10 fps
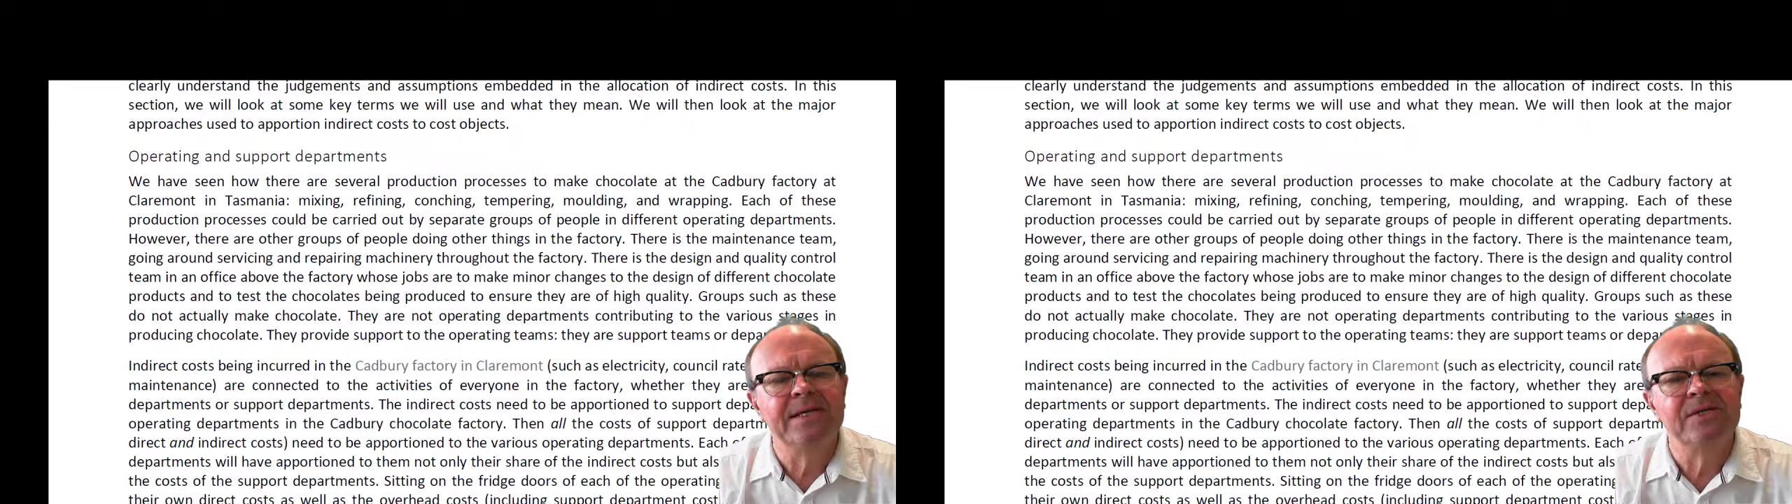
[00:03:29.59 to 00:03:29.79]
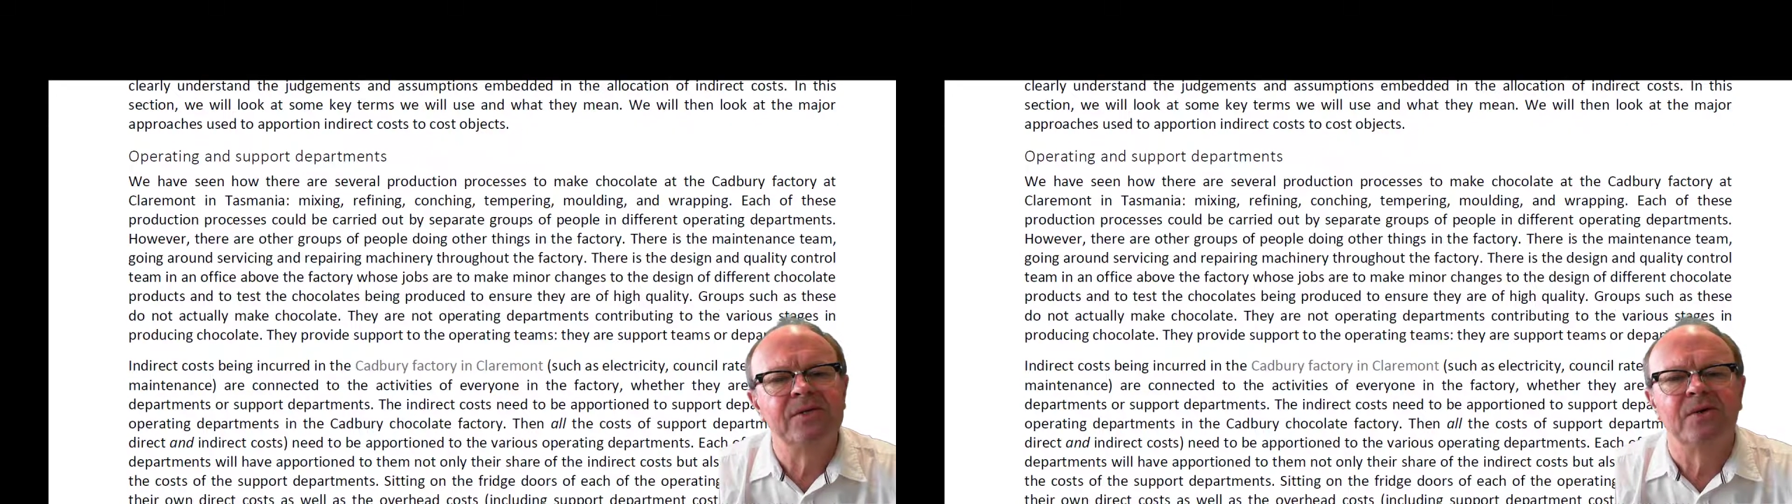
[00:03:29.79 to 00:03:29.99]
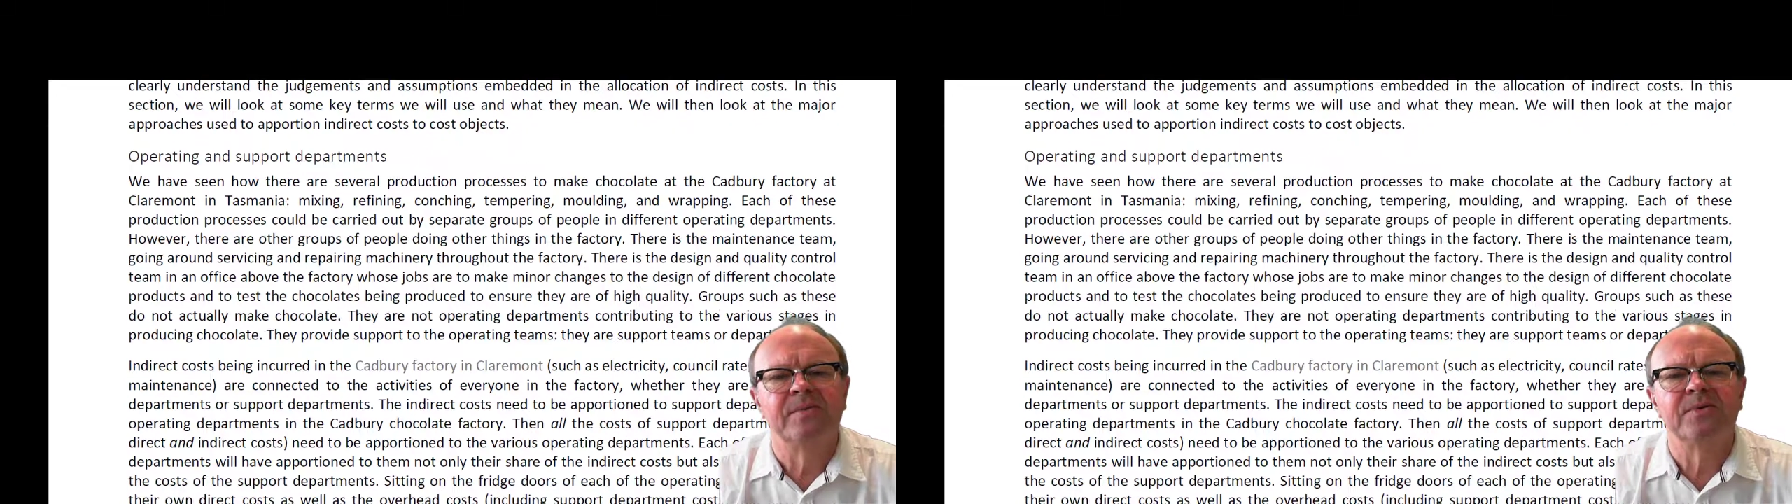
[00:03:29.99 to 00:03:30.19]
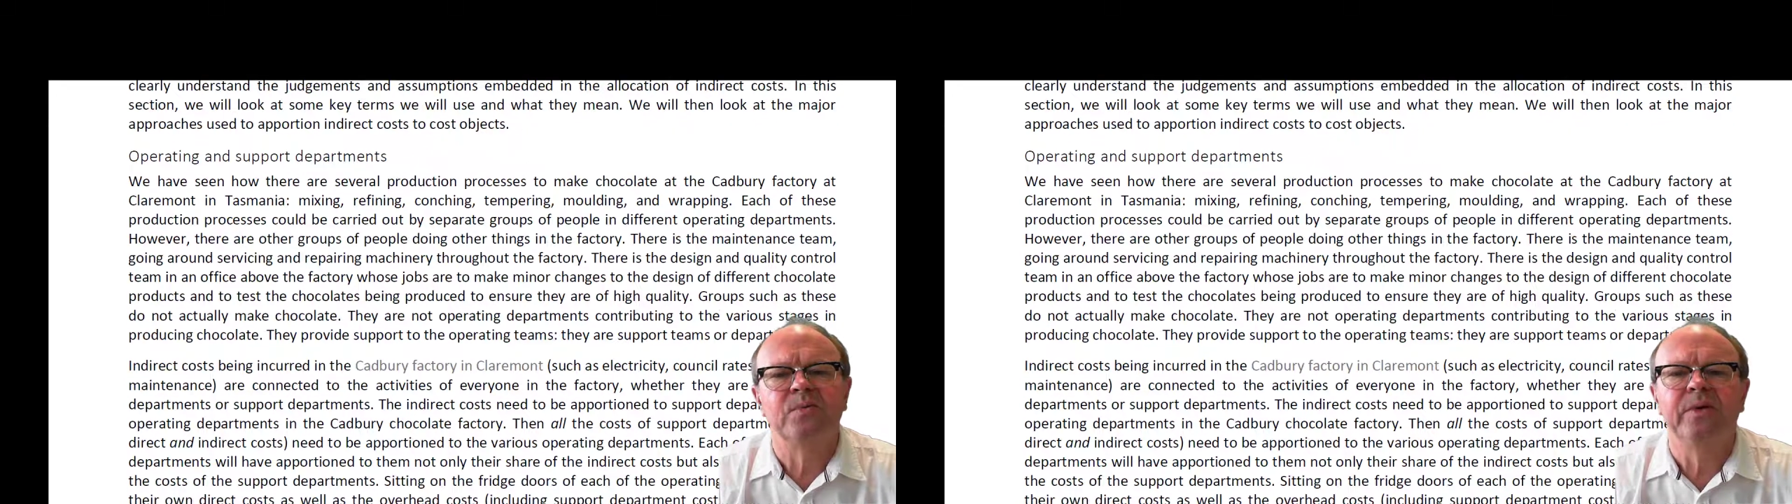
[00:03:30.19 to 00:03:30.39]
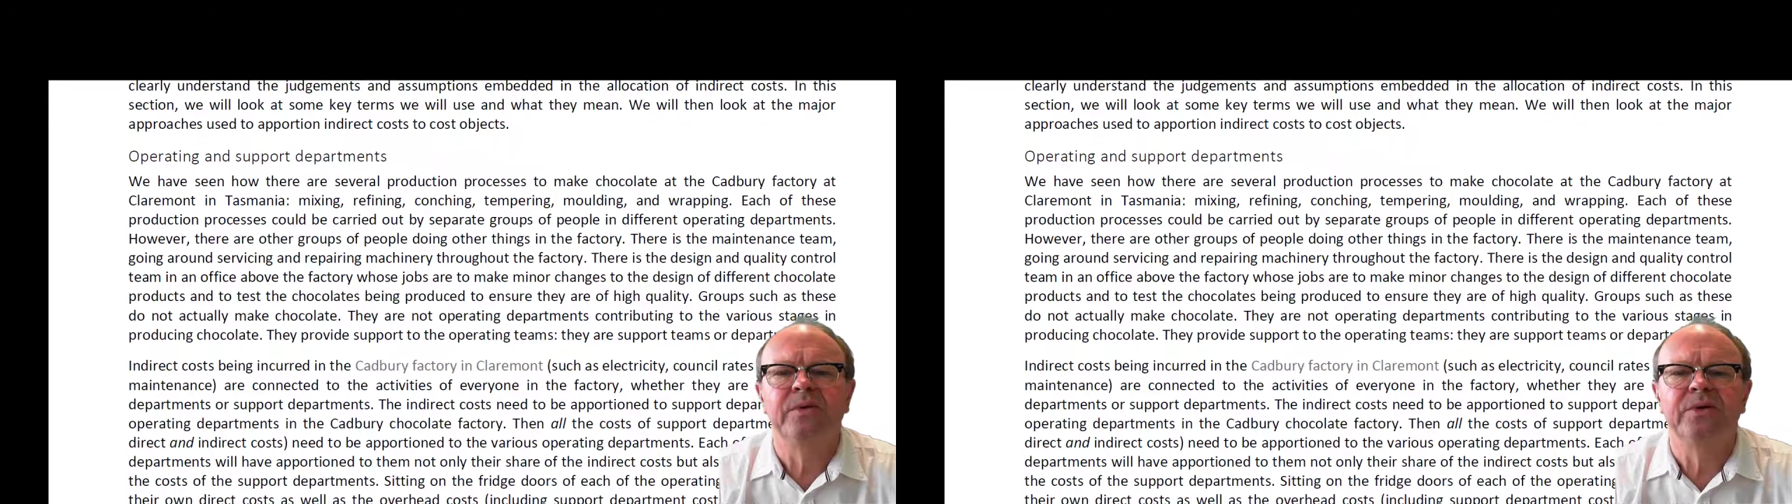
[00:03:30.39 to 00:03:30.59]
terms
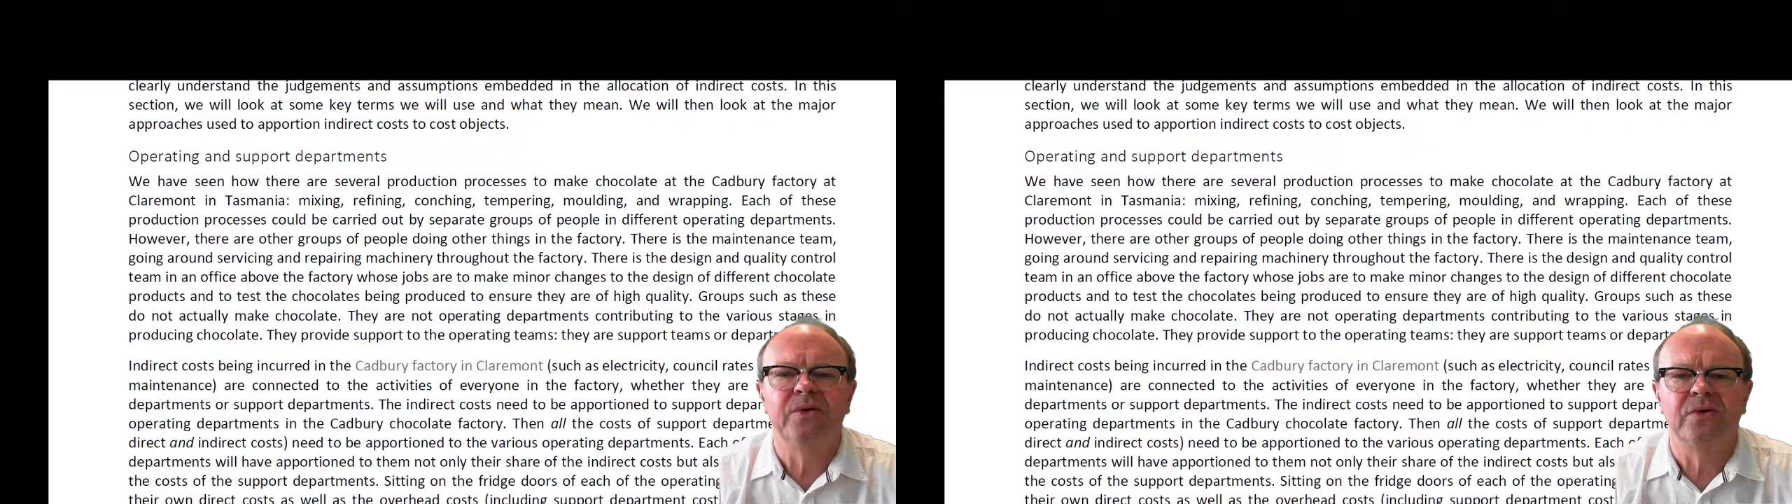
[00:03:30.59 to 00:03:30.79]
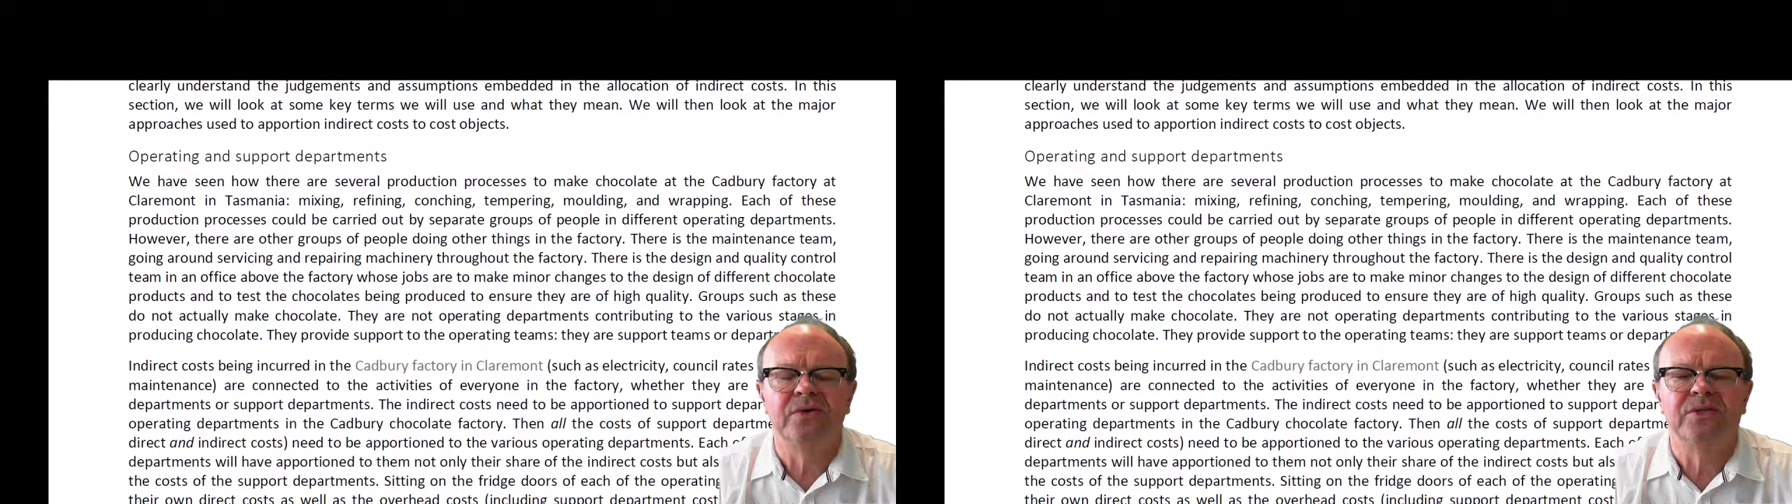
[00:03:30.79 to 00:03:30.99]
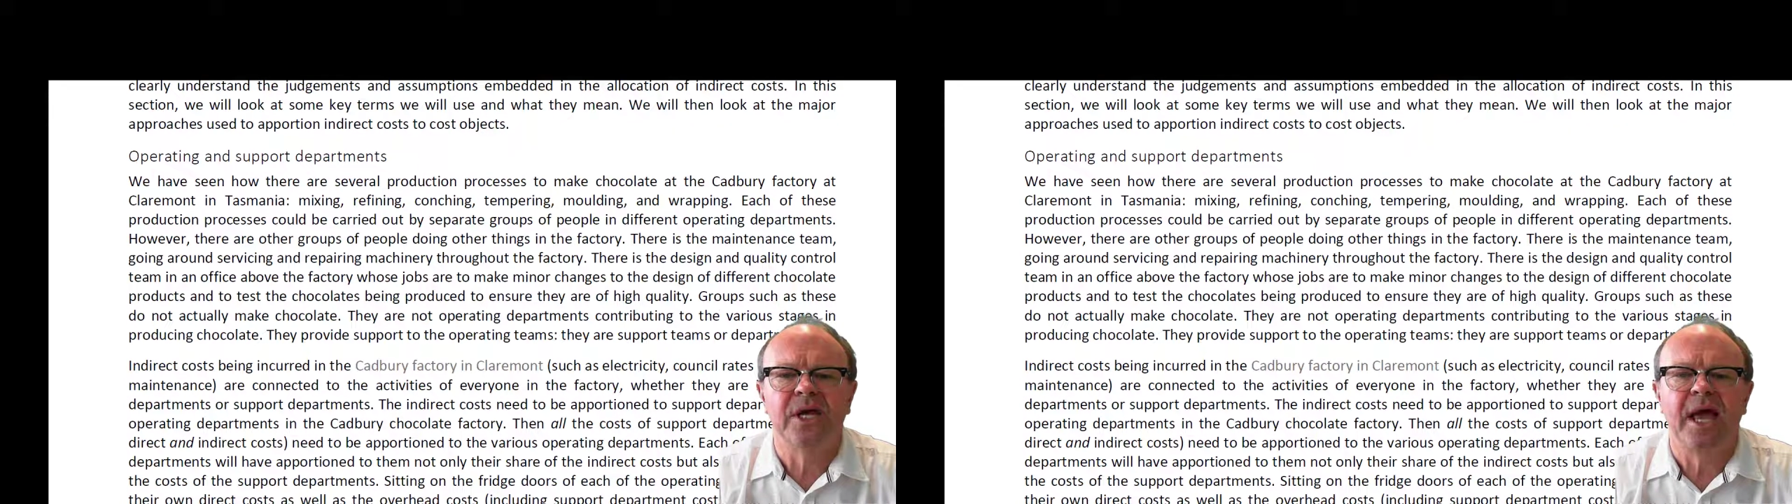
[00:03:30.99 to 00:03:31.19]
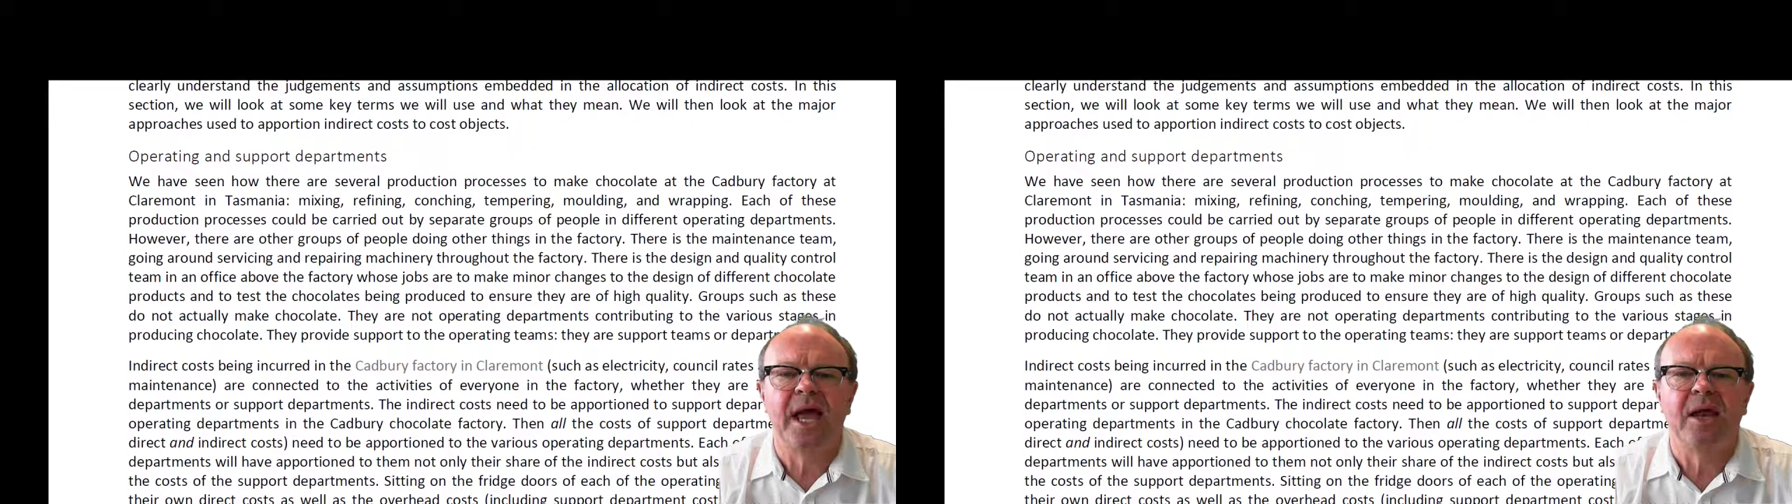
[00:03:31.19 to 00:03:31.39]
we will use